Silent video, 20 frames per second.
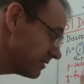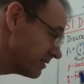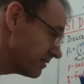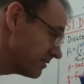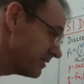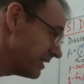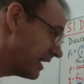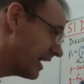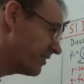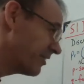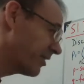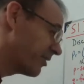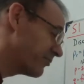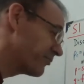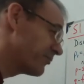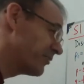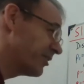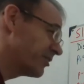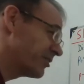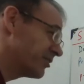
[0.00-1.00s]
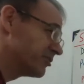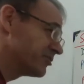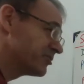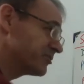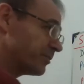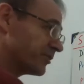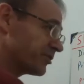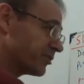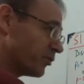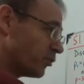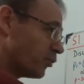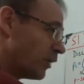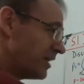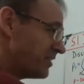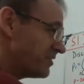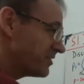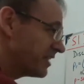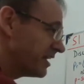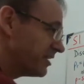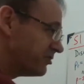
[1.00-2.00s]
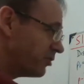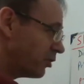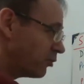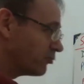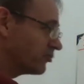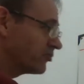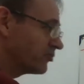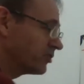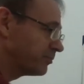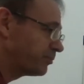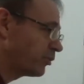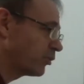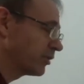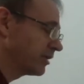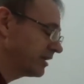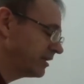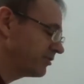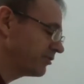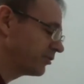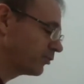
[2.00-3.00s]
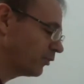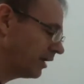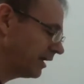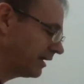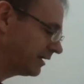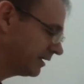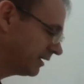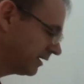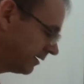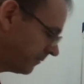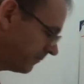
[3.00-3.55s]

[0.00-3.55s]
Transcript: not our failures, but the ones that don't support either one.